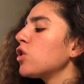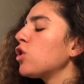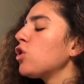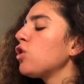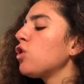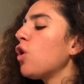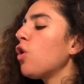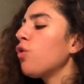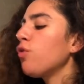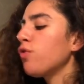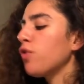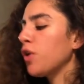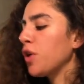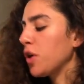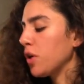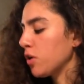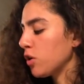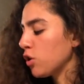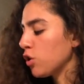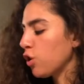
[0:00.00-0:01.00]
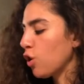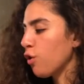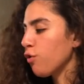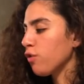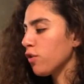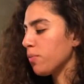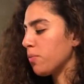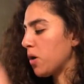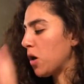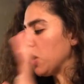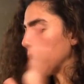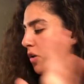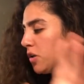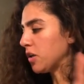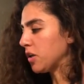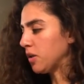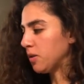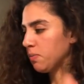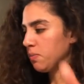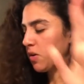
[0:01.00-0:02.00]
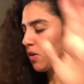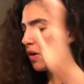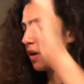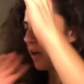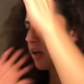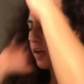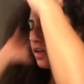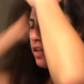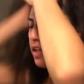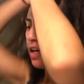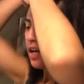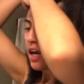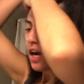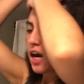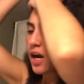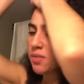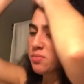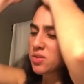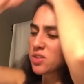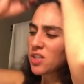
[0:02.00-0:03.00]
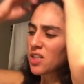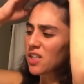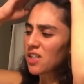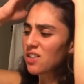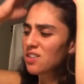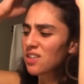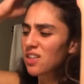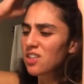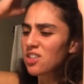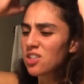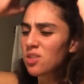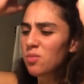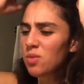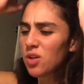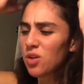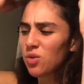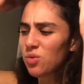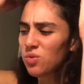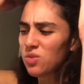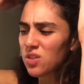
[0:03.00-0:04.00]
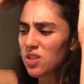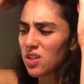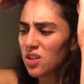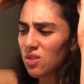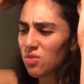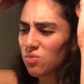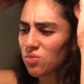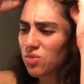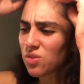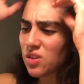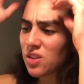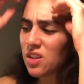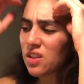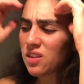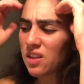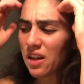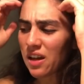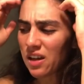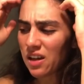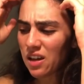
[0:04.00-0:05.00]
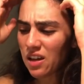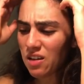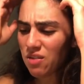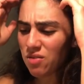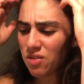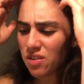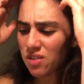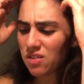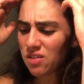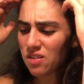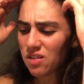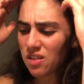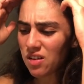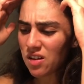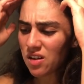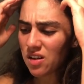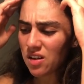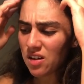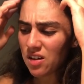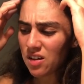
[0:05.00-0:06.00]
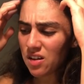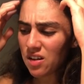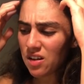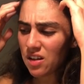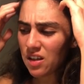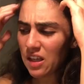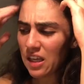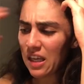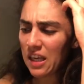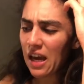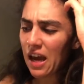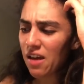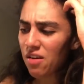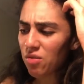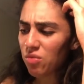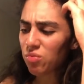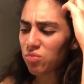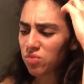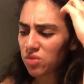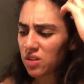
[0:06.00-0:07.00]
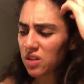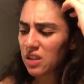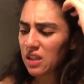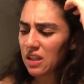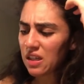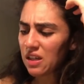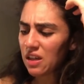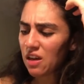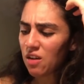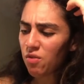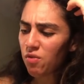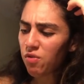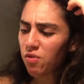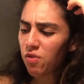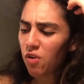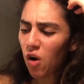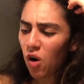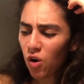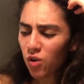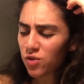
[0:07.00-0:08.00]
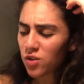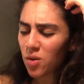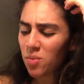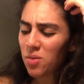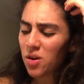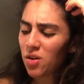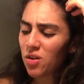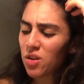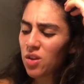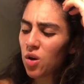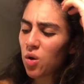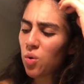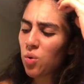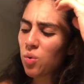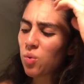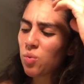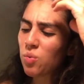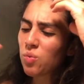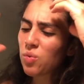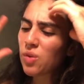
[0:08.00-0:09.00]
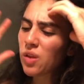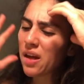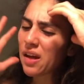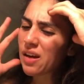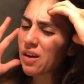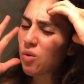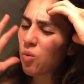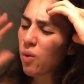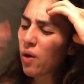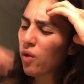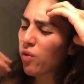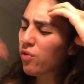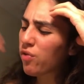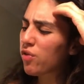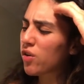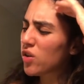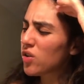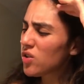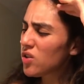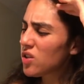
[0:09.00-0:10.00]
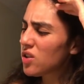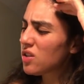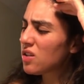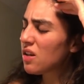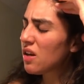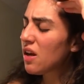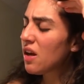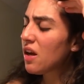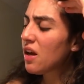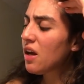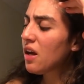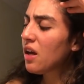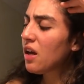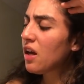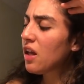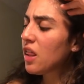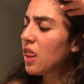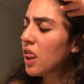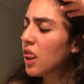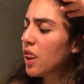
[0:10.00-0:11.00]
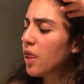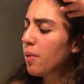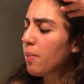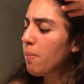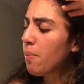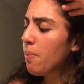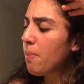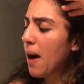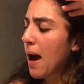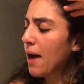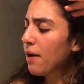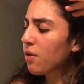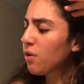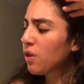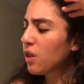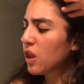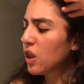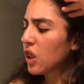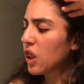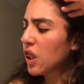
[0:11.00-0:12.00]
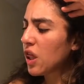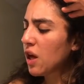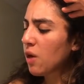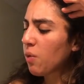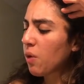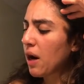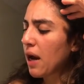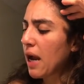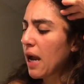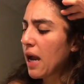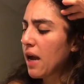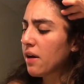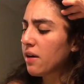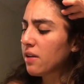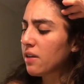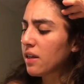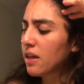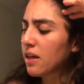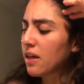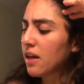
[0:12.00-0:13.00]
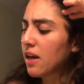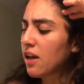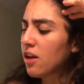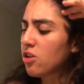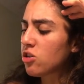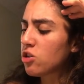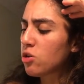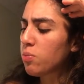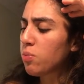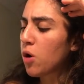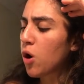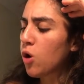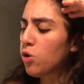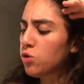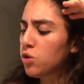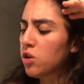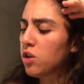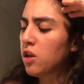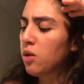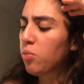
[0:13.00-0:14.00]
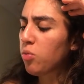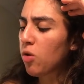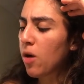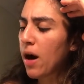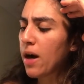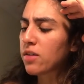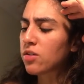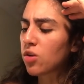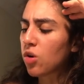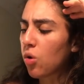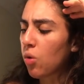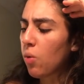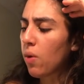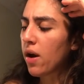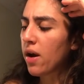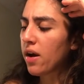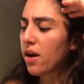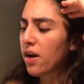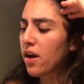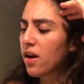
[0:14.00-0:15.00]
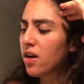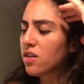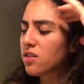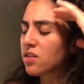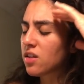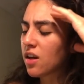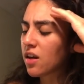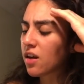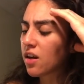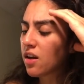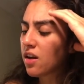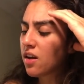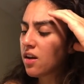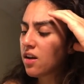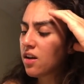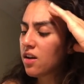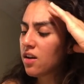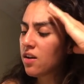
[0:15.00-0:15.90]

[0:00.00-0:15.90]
Glover Park. Okay, I'm seeing it as like somebody who didn't really like even get really involved. I'm hearing though, like, well versed in the matter that they were handling in a supposedly practical way. And it's like,